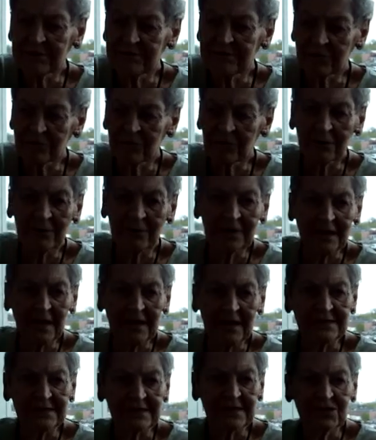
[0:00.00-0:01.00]
different
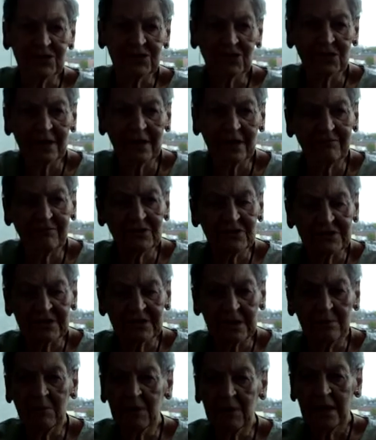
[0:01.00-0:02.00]
organizations have the
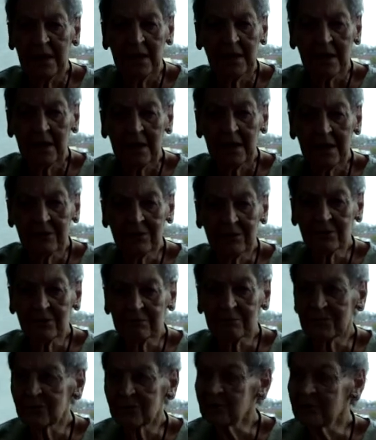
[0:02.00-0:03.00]
same, and
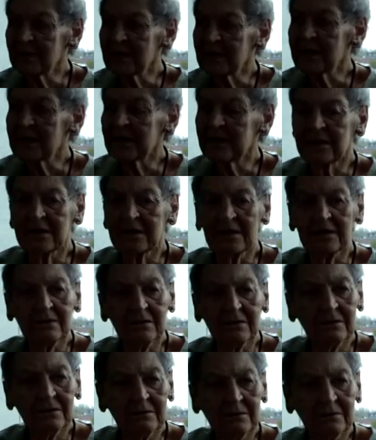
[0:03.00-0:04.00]
they're duplicating
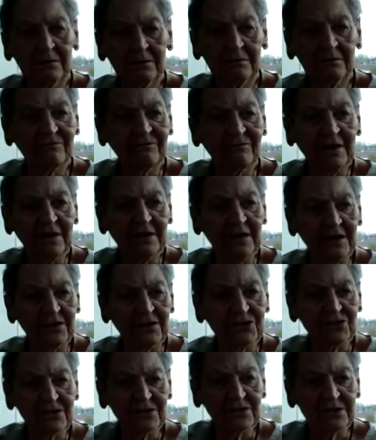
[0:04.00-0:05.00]

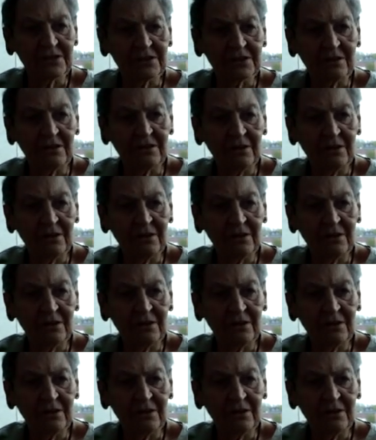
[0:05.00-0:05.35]
finances.